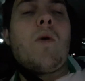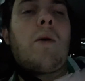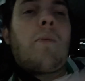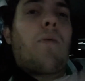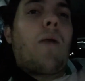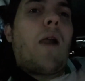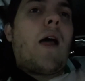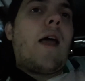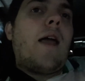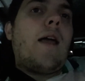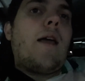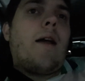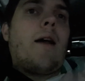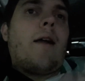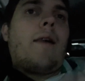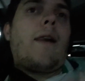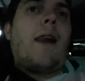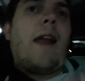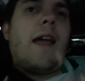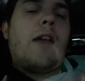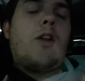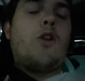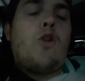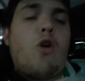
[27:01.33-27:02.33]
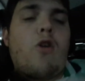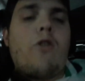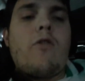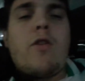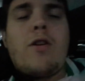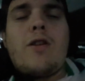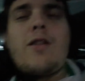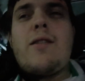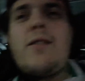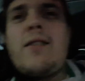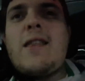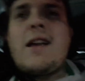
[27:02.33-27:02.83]
we play Leyton
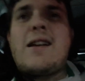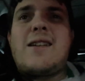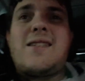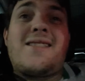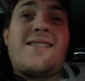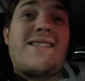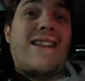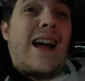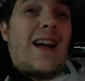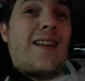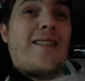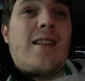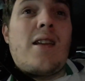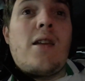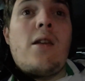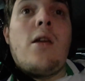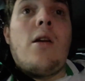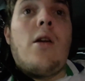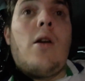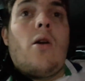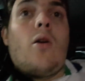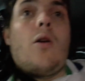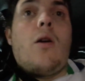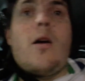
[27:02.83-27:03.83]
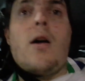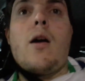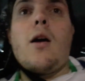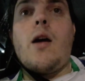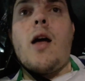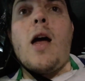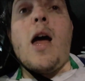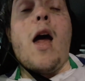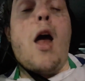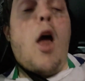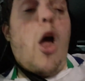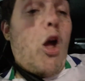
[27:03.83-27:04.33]
Orient next Saturday
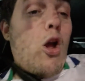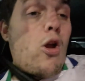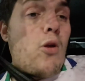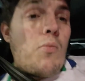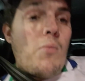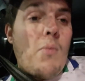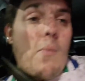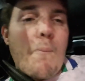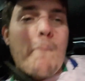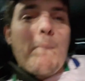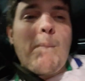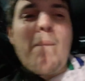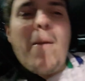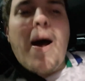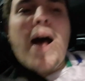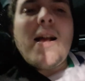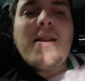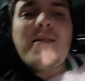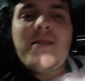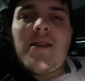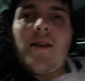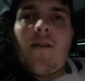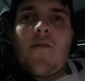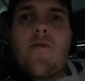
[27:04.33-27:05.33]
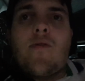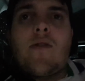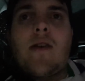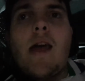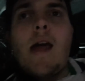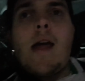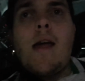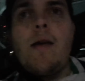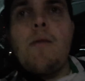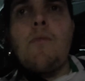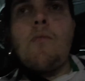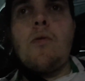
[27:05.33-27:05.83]
at home. Massive
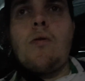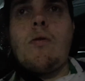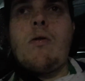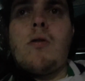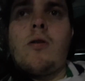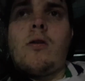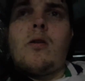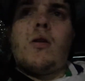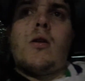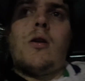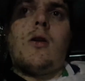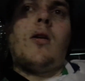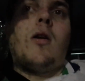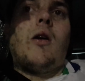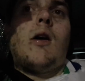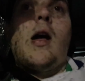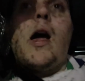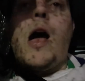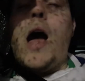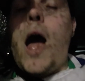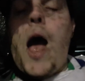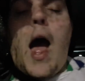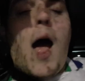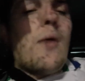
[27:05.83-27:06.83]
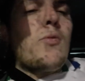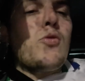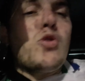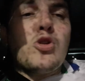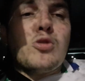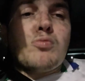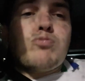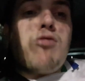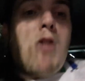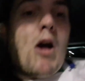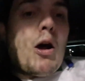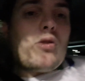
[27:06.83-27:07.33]
game. I'm
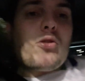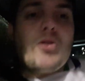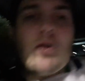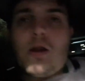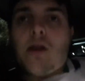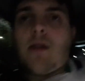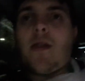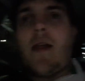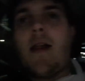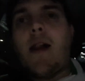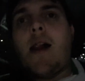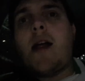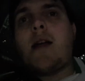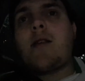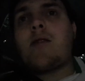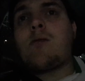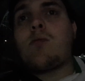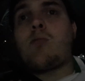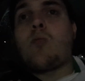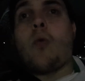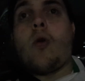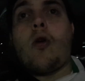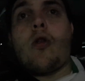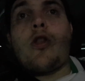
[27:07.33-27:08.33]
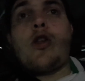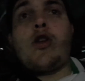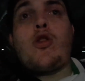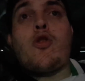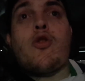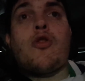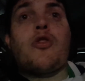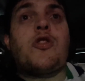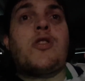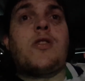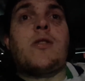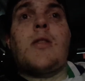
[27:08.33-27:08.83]
just proud of the lads, what they've
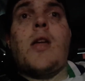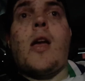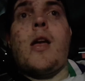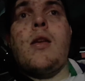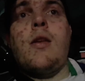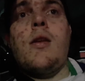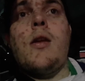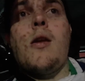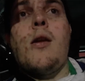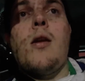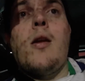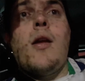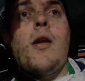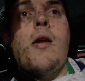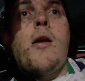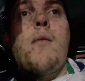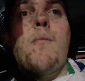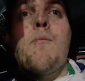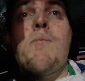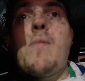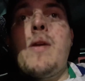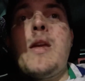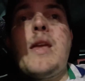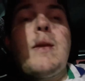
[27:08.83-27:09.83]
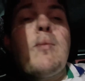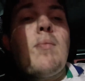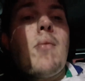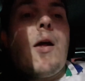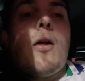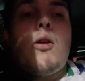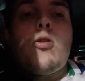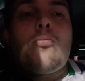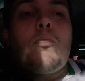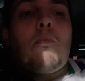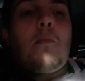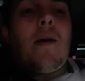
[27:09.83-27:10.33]
done today. Micky
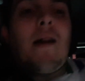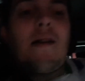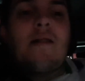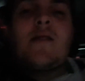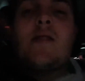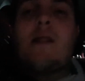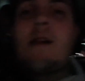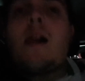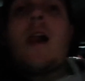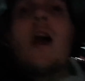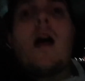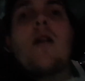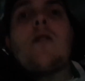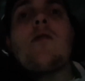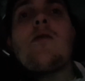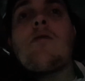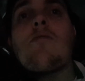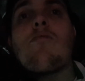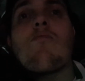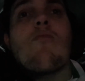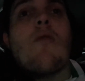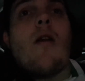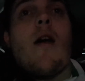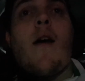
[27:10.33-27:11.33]
Mellon Masterclass,